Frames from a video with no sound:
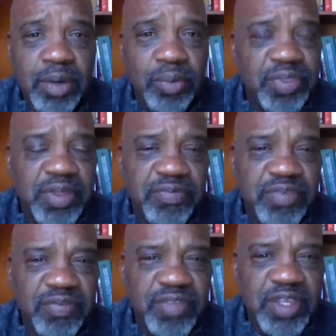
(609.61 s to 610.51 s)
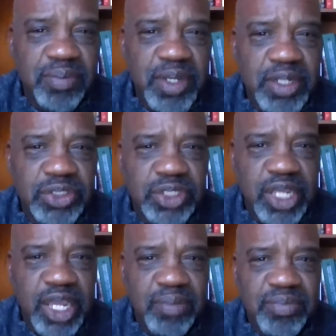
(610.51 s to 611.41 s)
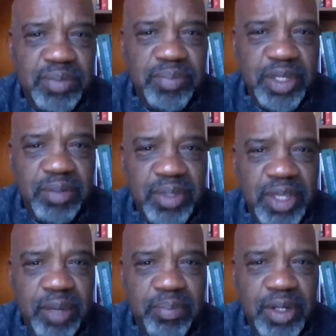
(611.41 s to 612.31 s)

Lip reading: Within 15 minutes, she came to pick me up,